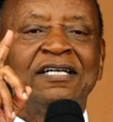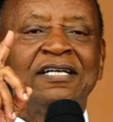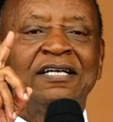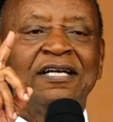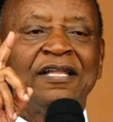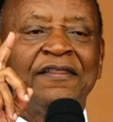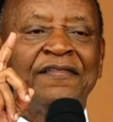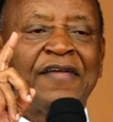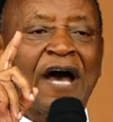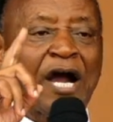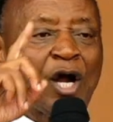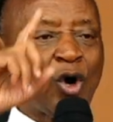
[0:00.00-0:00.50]

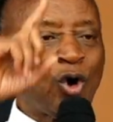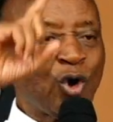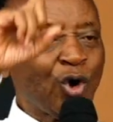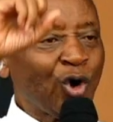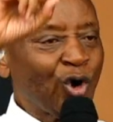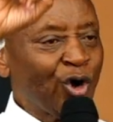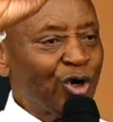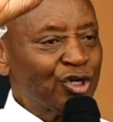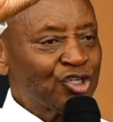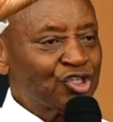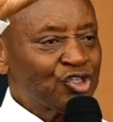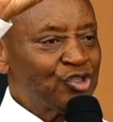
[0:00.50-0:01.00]
the
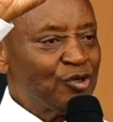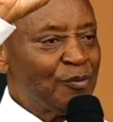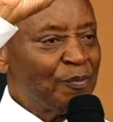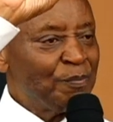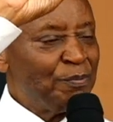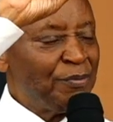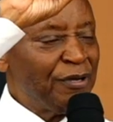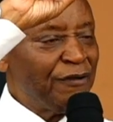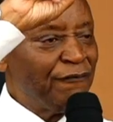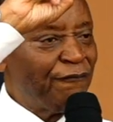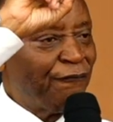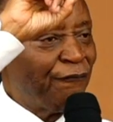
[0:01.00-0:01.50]
cross
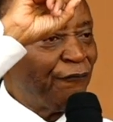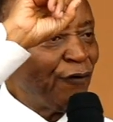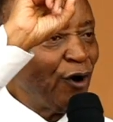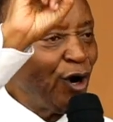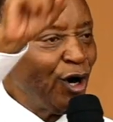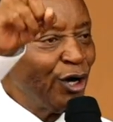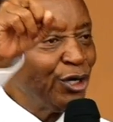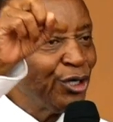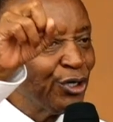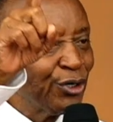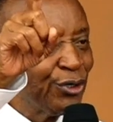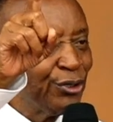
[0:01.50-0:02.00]
before
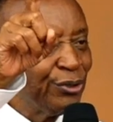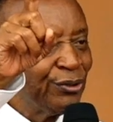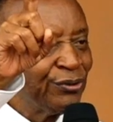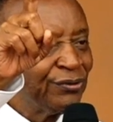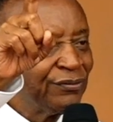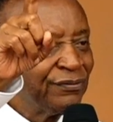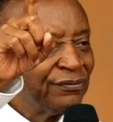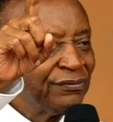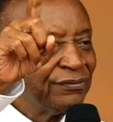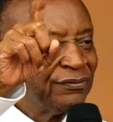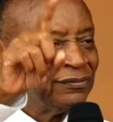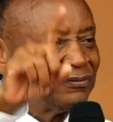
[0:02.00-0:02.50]
you
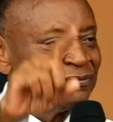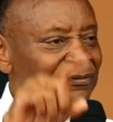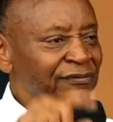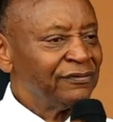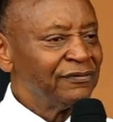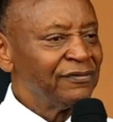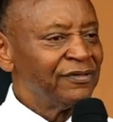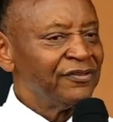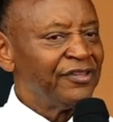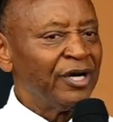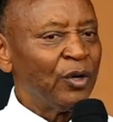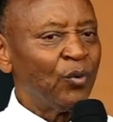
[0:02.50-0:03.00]

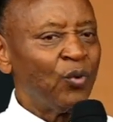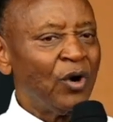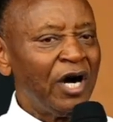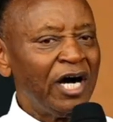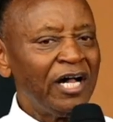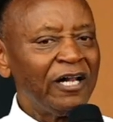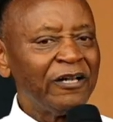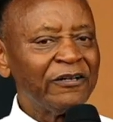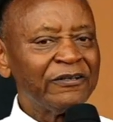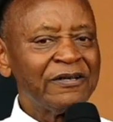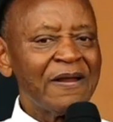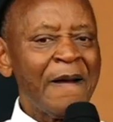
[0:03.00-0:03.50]
the
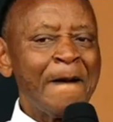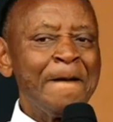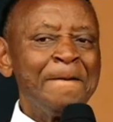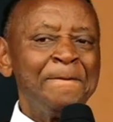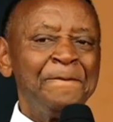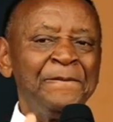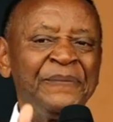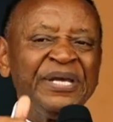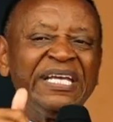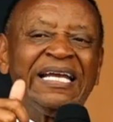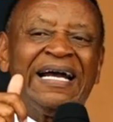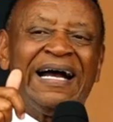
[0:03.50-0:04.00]
world
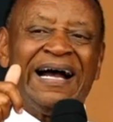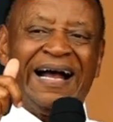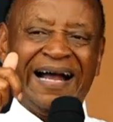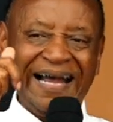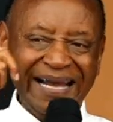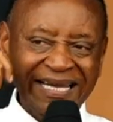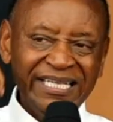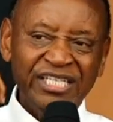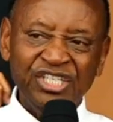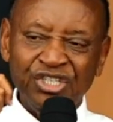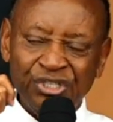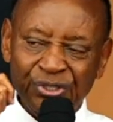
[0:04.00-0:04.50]

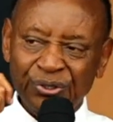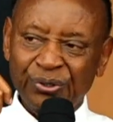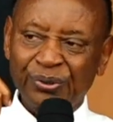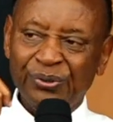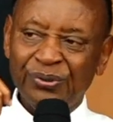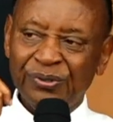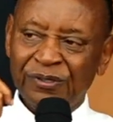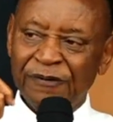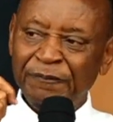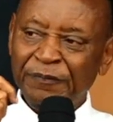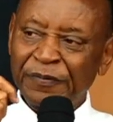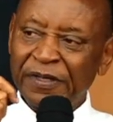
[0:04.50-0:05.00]
behind you.
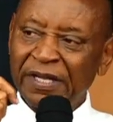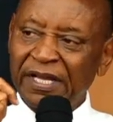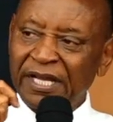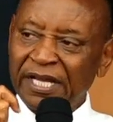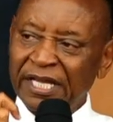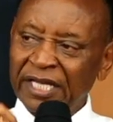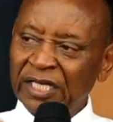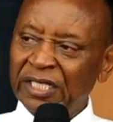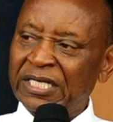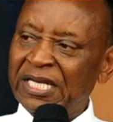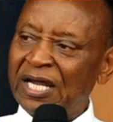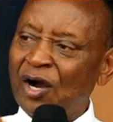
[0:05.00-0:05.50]

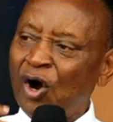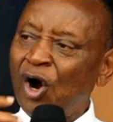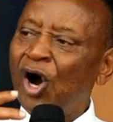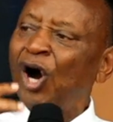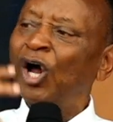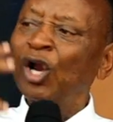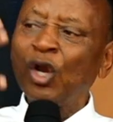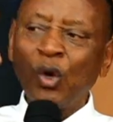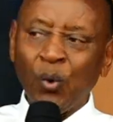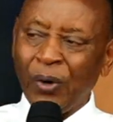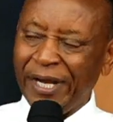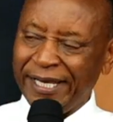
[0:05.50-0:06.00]
It
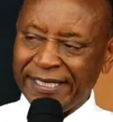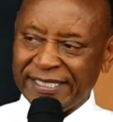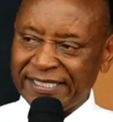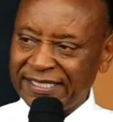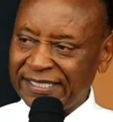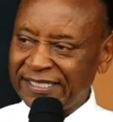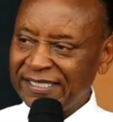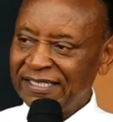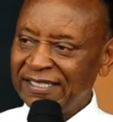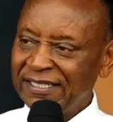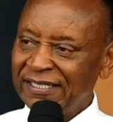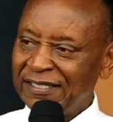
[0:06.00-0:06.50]

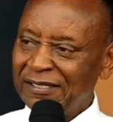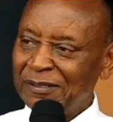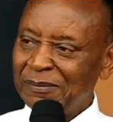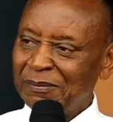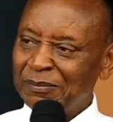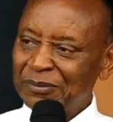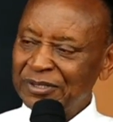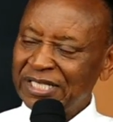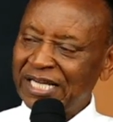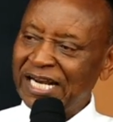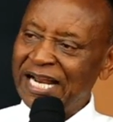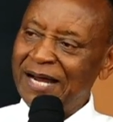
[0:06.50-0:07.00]
always,
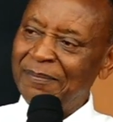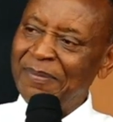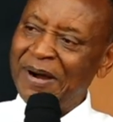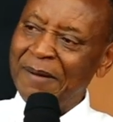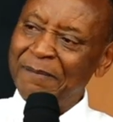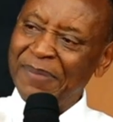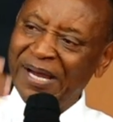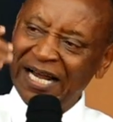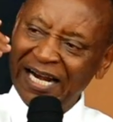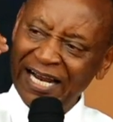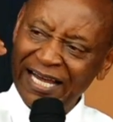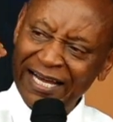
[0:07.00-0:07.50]
msalaba
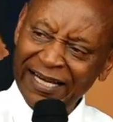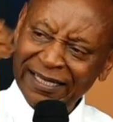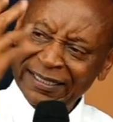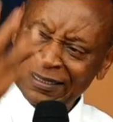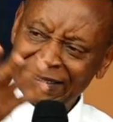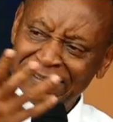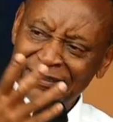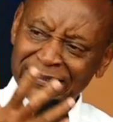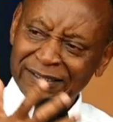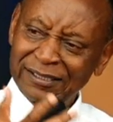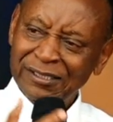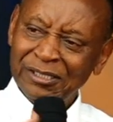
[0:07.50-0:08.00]
mbele,
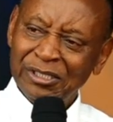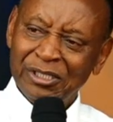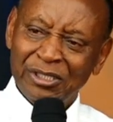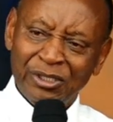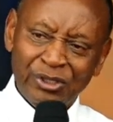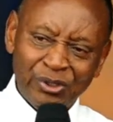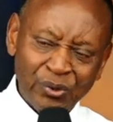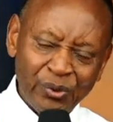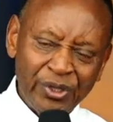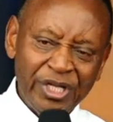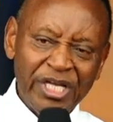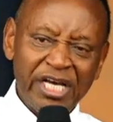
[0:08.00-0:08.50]

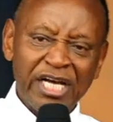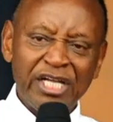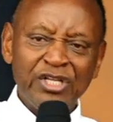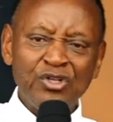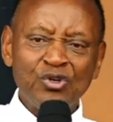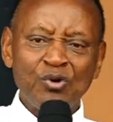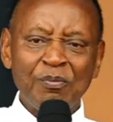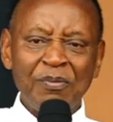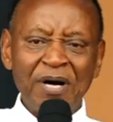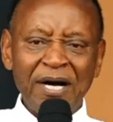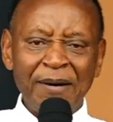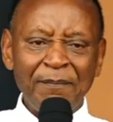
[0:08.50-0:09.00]
dunia
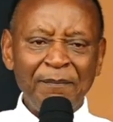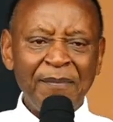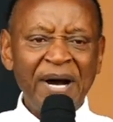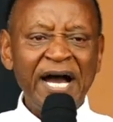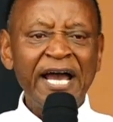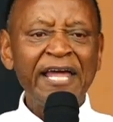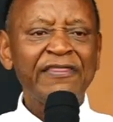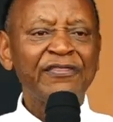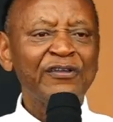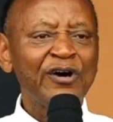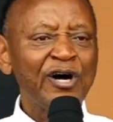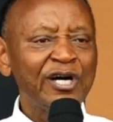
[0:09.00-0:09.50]
nyuma. My
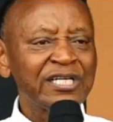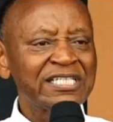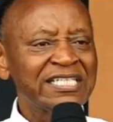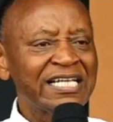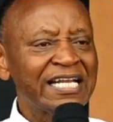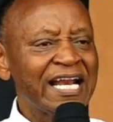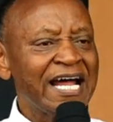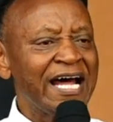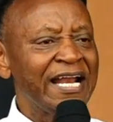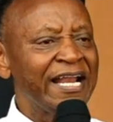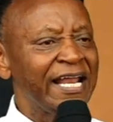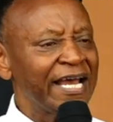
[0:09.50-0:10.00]
thoughts that
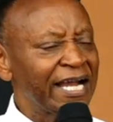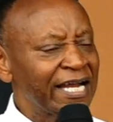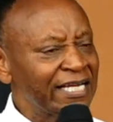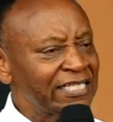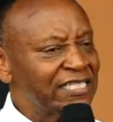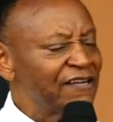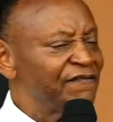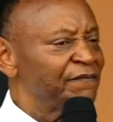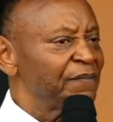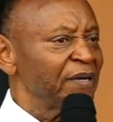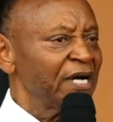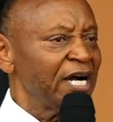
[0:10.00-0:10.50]
are
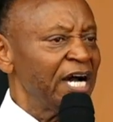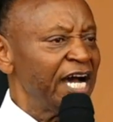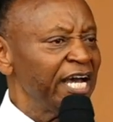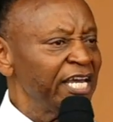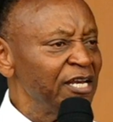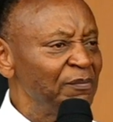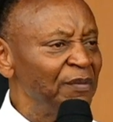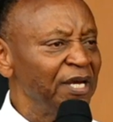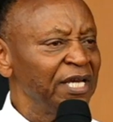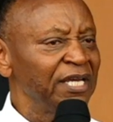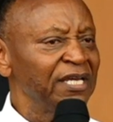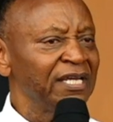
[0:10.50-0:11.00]
negative
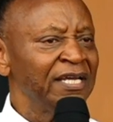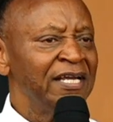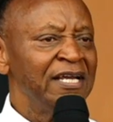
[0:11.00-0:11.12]
behind me,